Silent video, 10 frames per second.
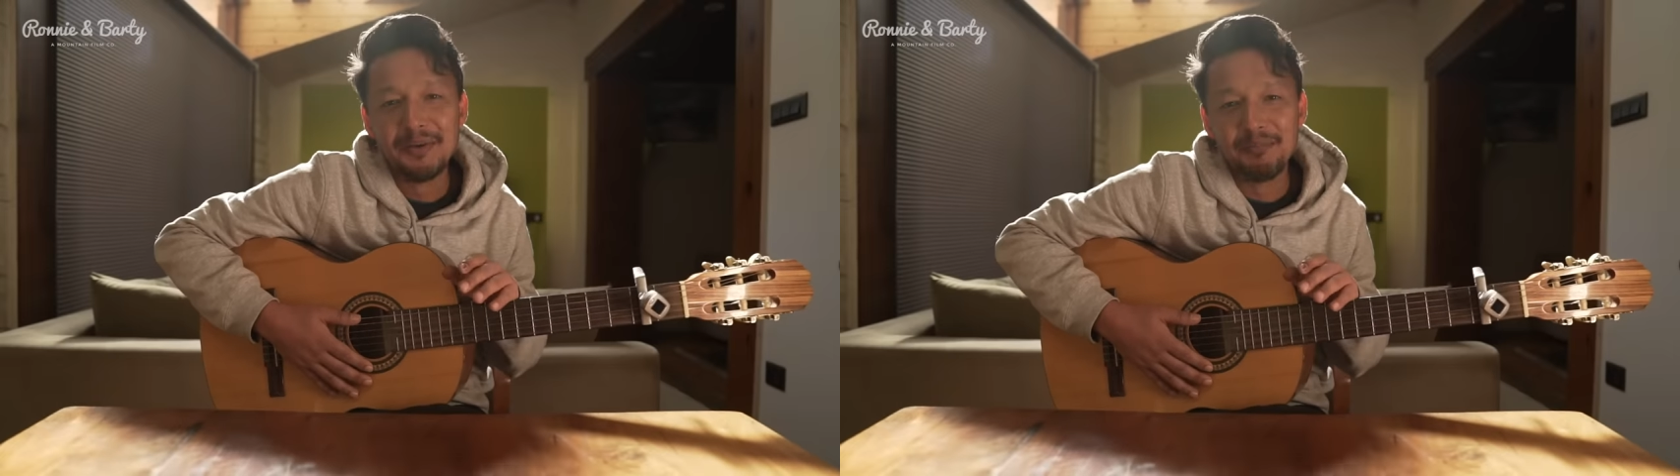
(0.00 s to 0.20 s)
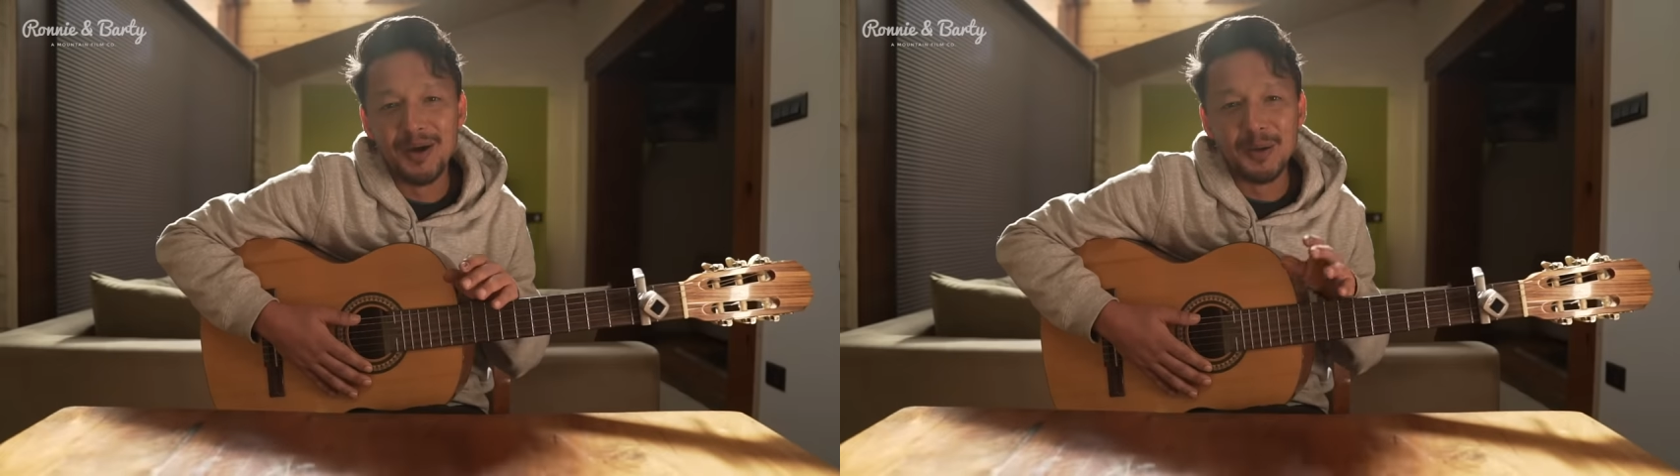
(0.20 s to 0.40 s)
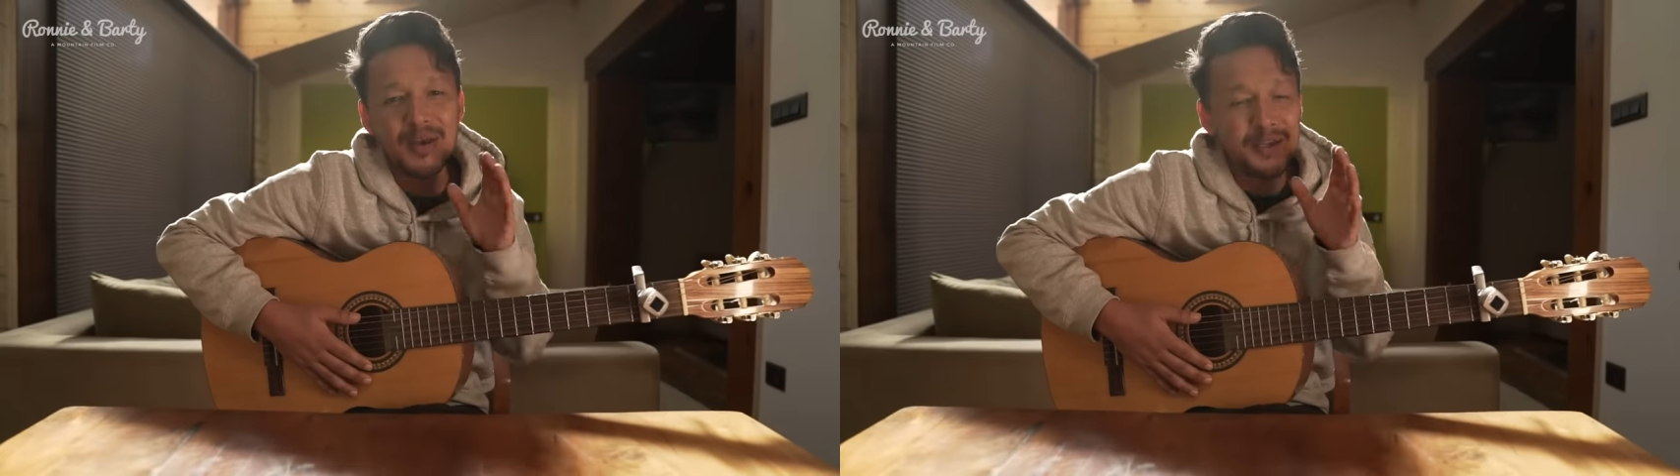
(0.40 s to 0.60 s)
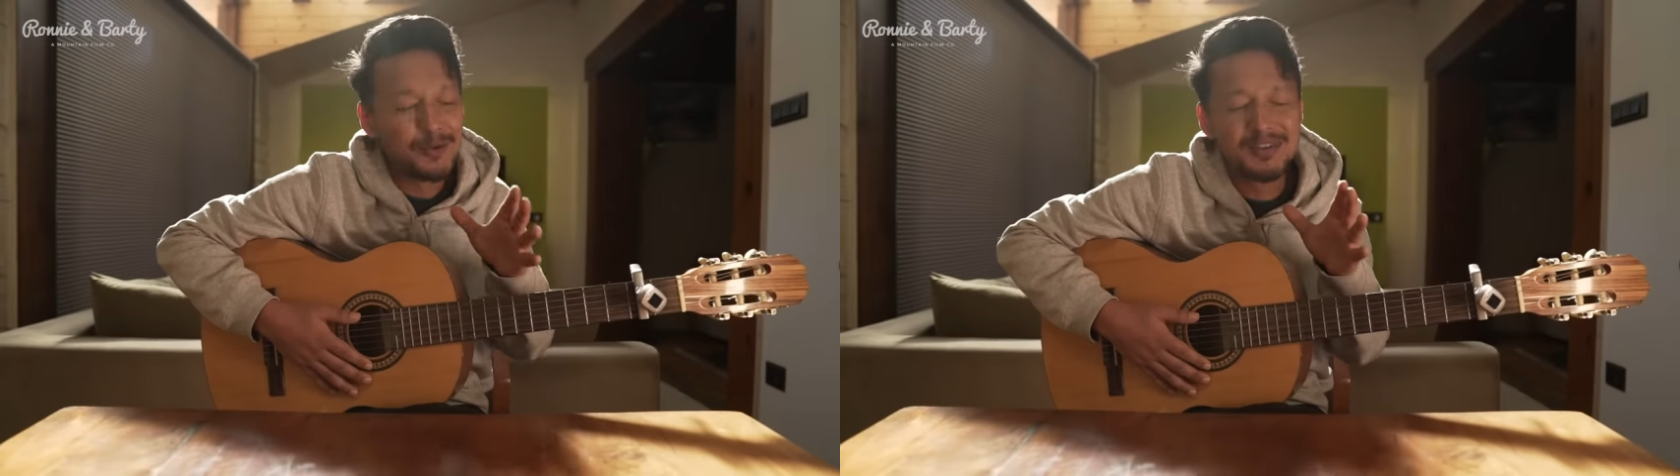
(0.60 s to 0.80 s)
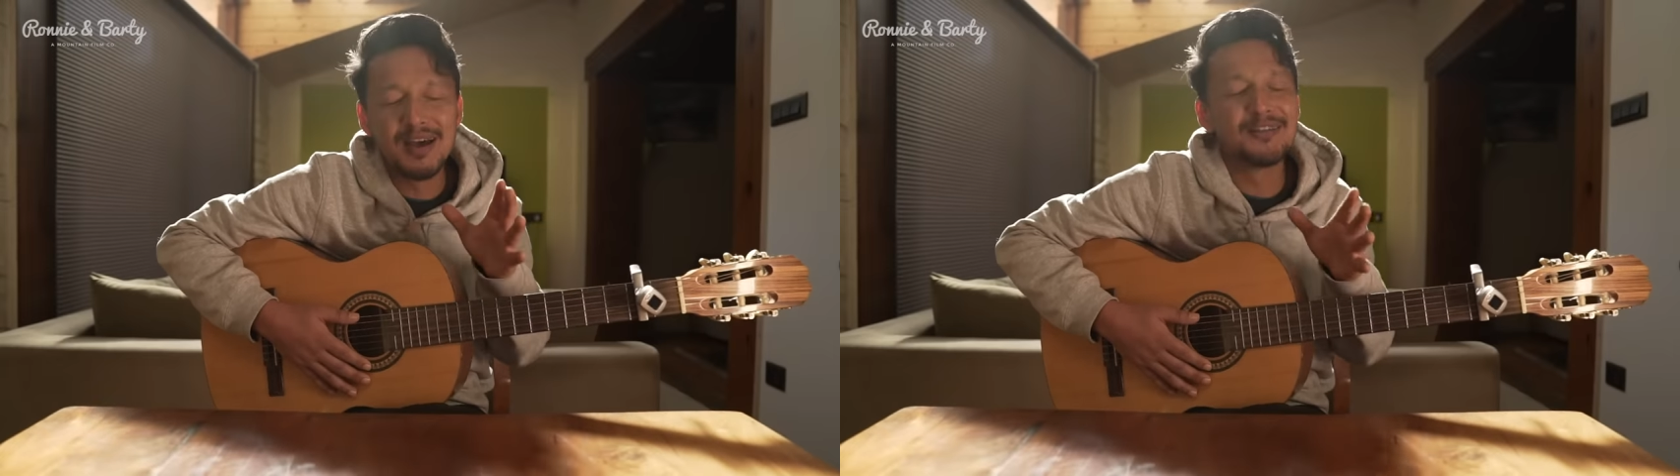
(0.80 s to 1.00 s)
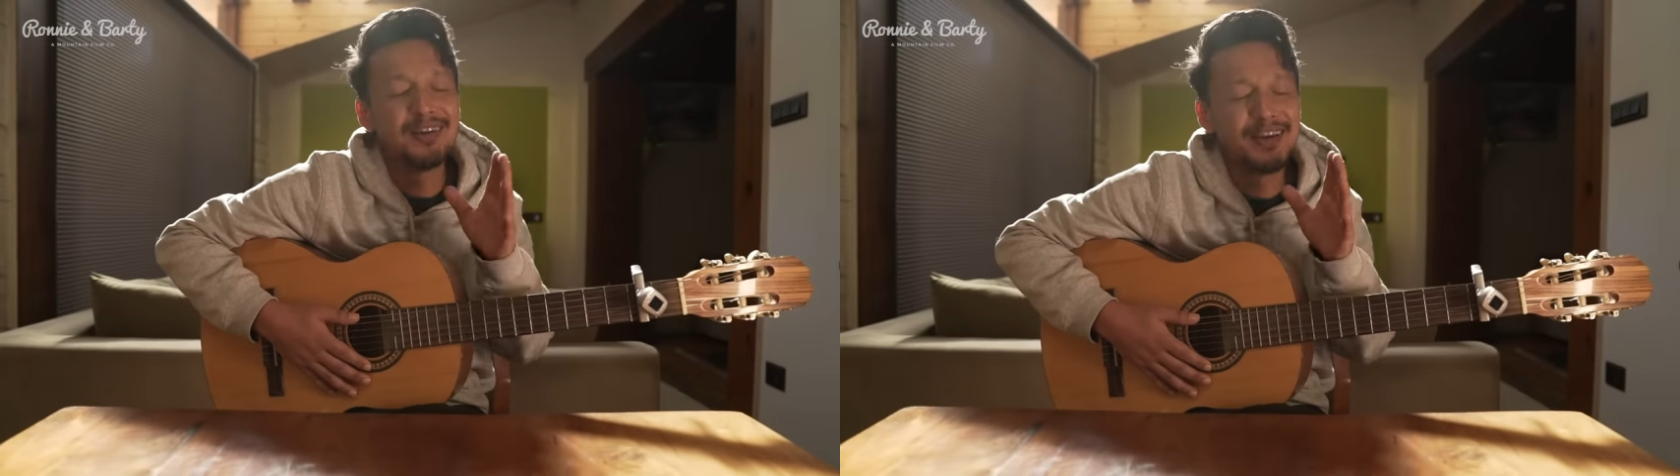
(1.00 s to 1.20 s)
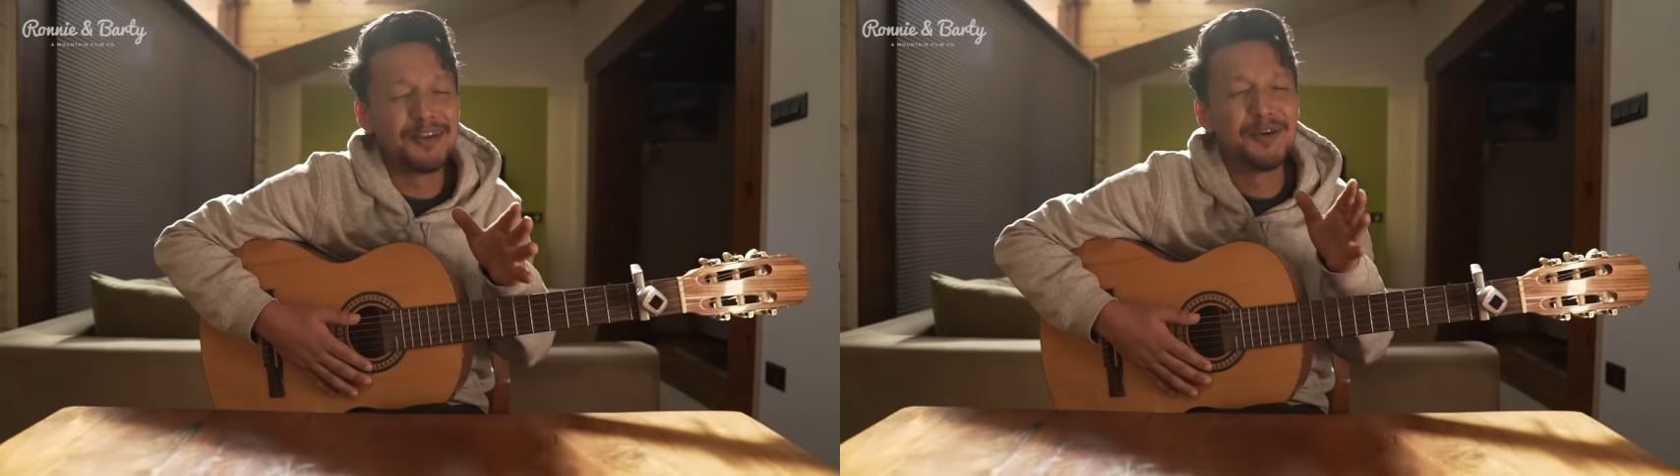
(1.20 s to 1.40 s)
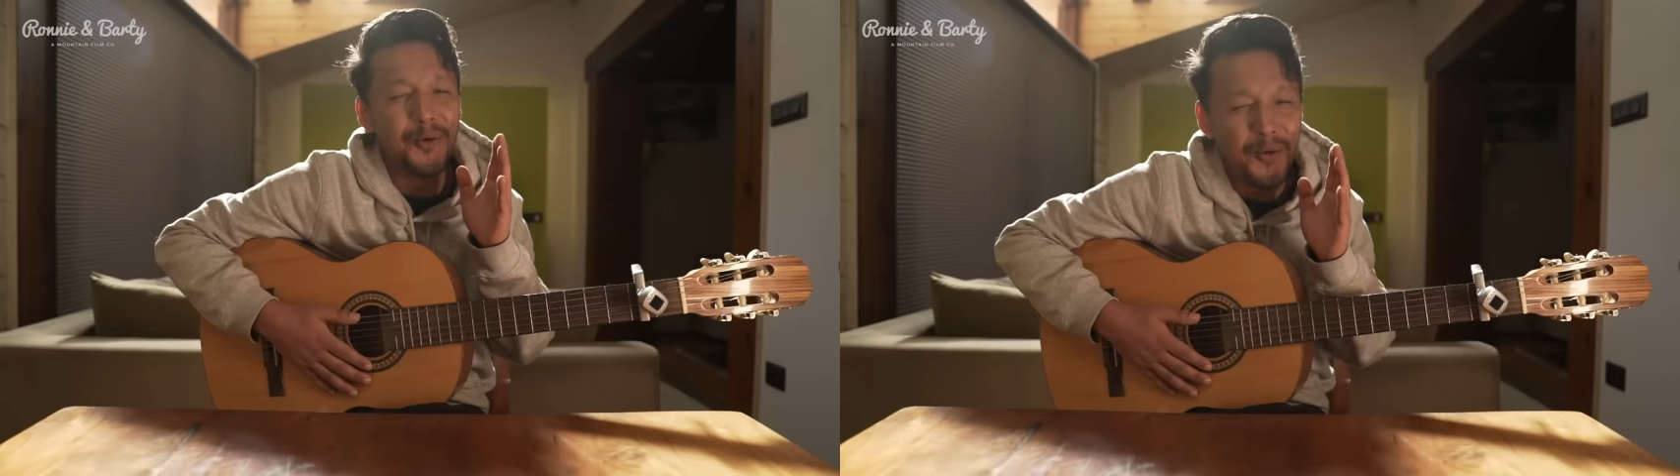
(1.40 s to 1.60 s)
but when you start
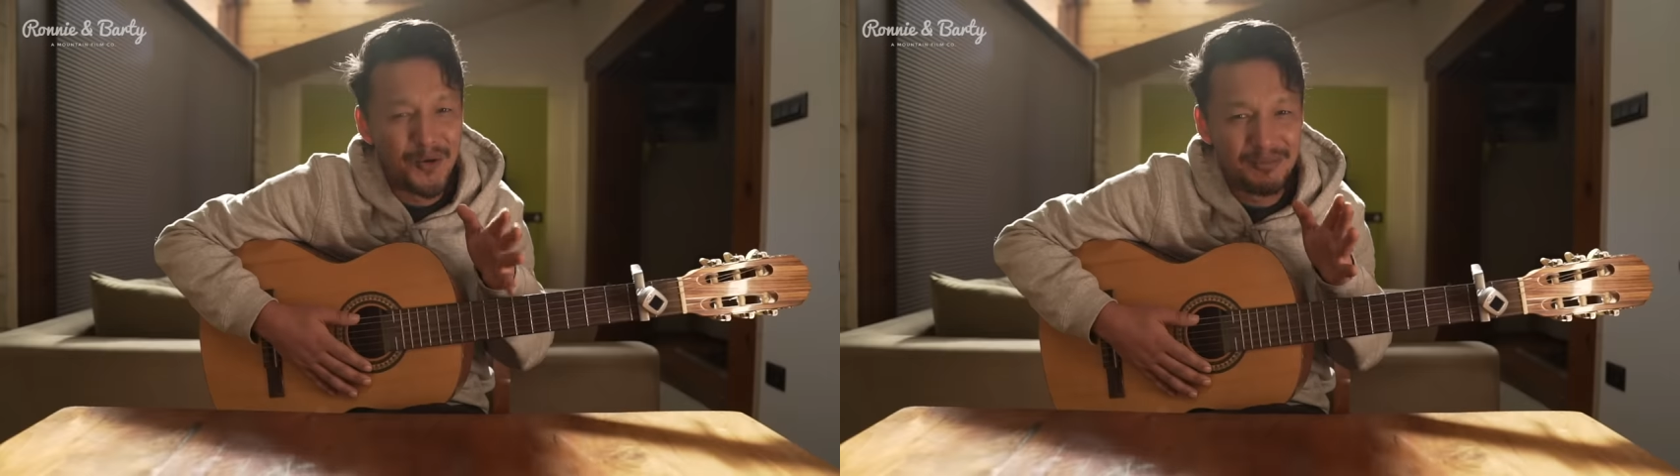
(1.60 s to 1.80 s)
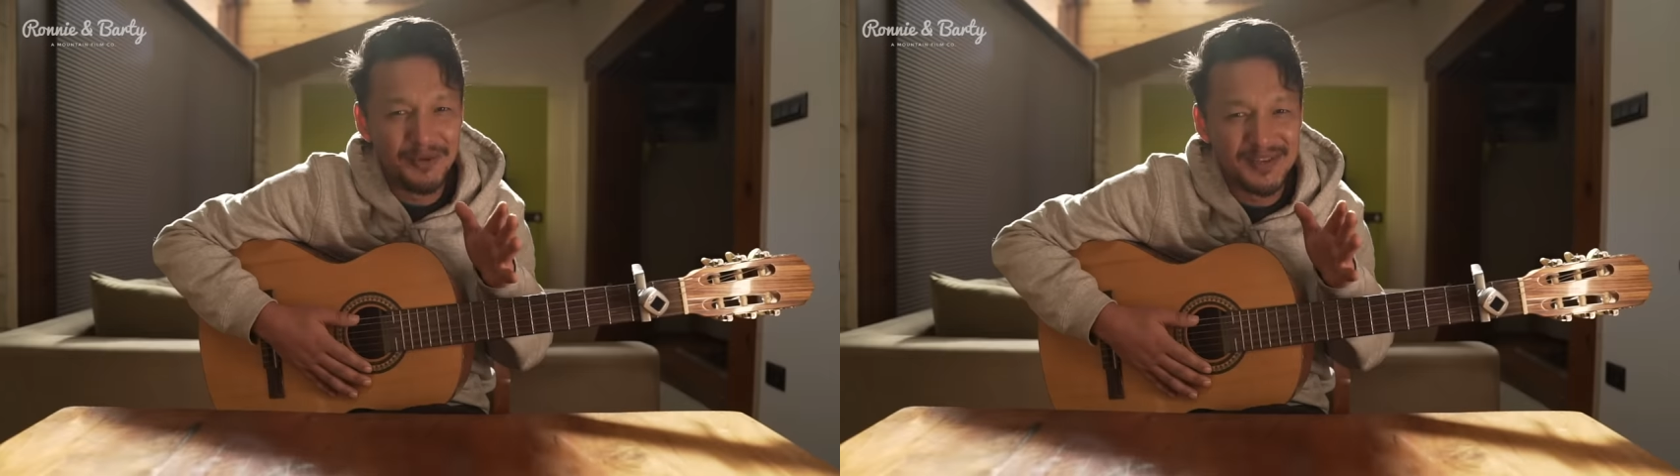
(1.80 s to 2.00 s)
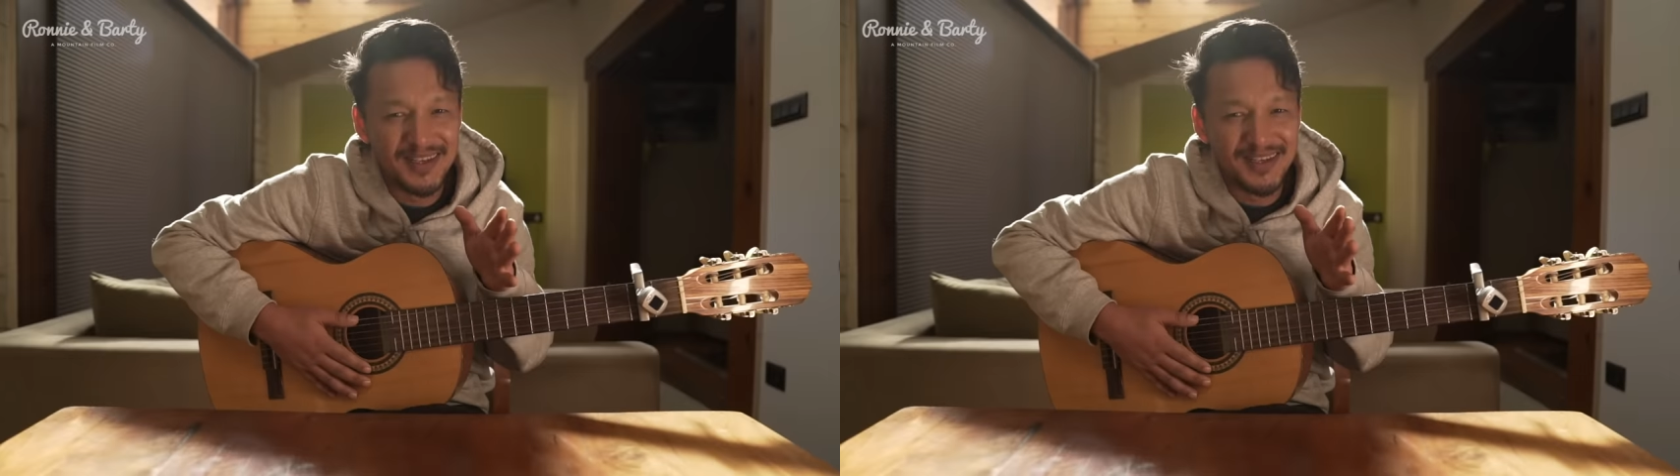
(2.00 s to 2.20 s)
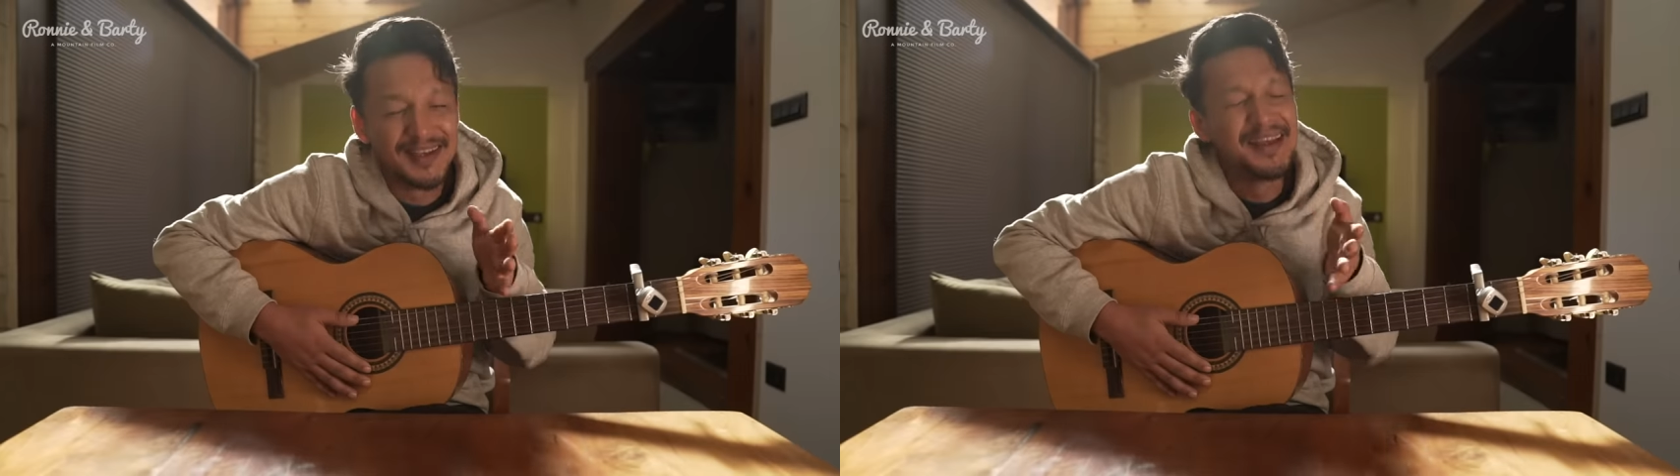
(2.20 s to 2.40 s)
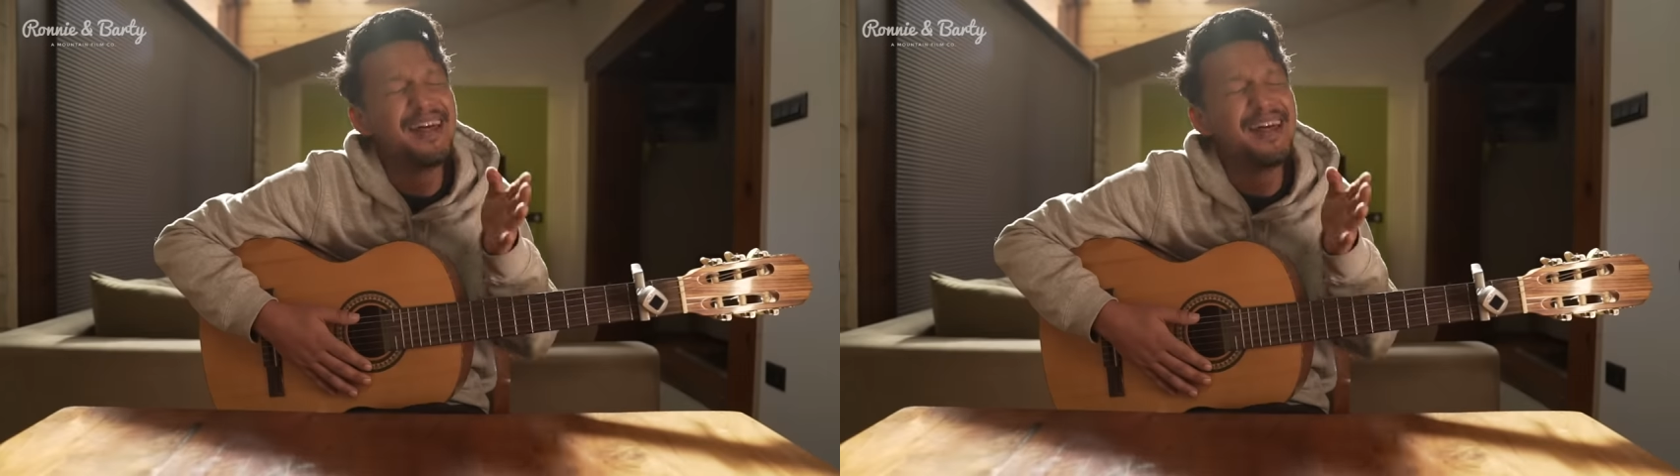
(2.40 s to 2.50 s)
creating your own music,